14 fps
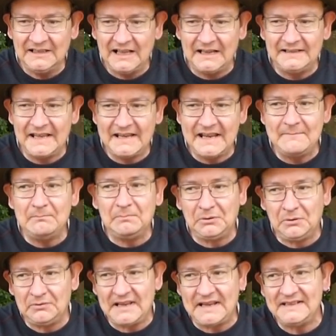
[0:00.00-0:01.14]
and
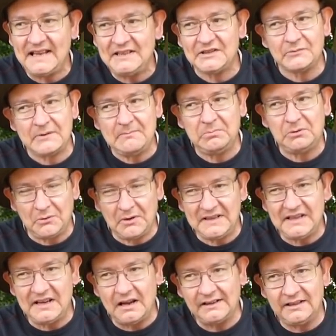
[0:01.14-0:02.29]
they tend to employ
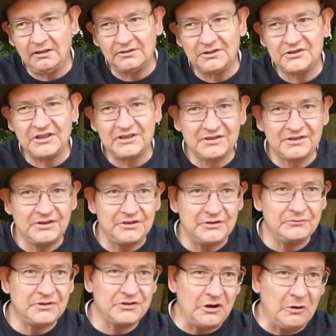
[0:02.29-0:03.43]
the archaeologists to do
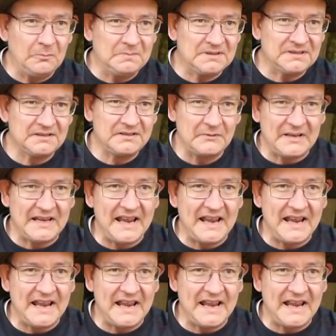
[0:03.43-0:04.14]
the jobs, so